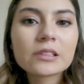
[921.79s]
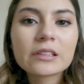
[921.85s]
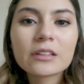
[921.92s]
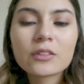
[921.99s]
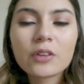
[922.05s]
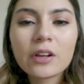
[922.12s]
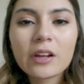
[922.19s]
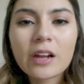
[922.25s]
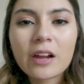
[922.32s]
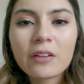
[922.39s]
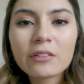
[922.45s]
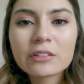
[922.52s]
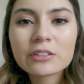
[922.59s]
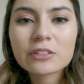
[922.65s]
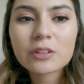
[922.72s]
Because I know
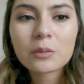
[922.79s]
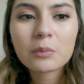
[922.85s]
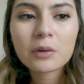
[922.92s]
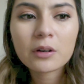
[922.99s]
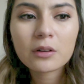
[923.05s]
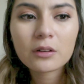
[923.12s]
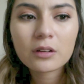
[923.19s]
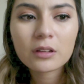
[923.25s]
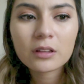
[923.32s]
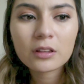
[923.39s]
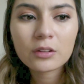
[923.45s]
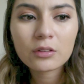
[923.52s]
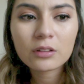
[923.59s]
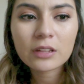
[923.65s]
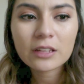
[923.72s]
I averaged about
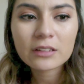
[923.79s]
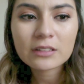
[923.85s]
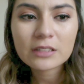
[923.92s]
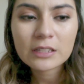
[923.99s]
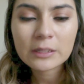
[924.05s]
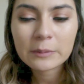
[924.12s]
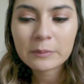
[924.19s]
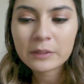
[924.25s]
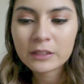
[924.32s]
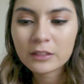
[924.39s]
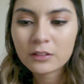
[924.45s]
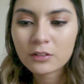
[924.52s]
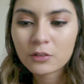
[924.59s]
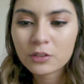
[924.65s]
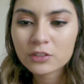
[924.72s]
a little less than a
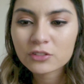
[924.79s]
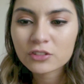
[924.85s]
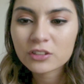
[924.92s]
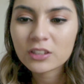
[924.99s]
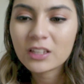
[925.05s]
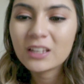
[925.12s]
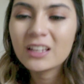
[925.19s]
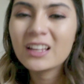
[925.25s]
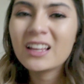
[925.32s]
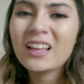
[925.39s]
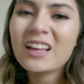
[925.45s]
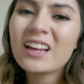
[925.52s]
minute on question.